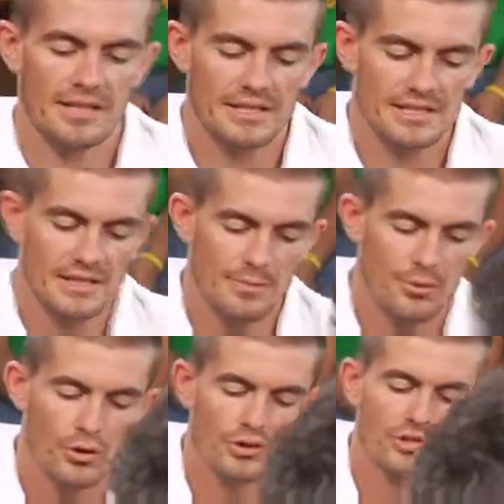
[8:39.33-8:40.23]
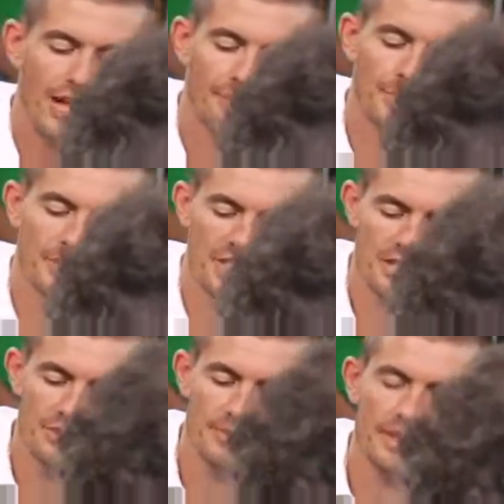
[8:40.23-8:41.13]
It's important to have
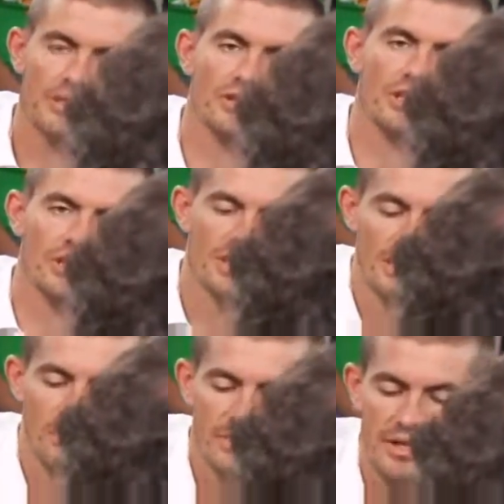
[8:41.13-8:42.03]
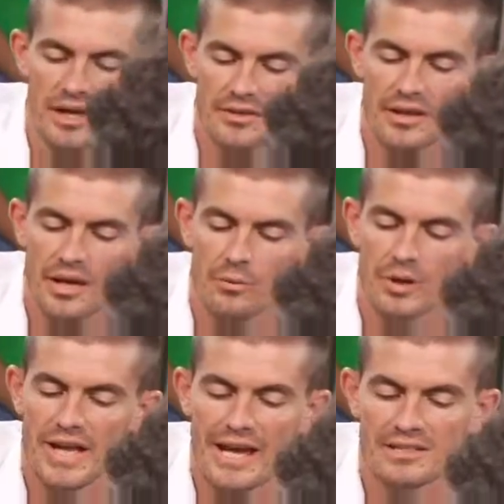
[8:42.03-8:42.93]
position because you can see what
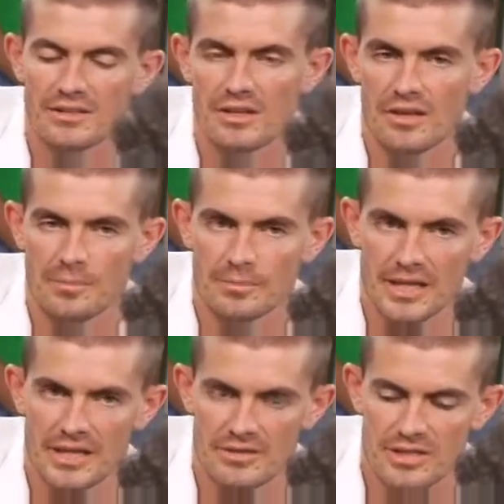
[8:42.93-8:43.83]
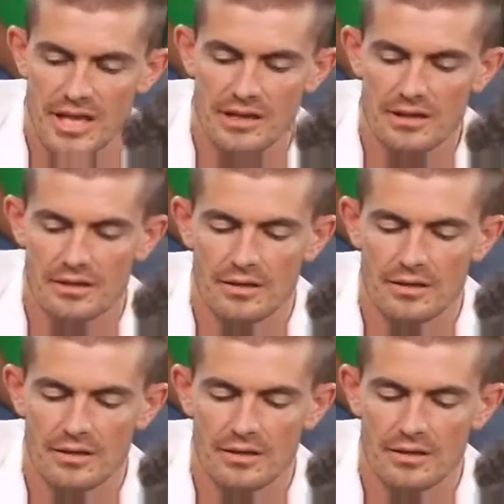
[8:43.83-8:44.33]
action the other players take.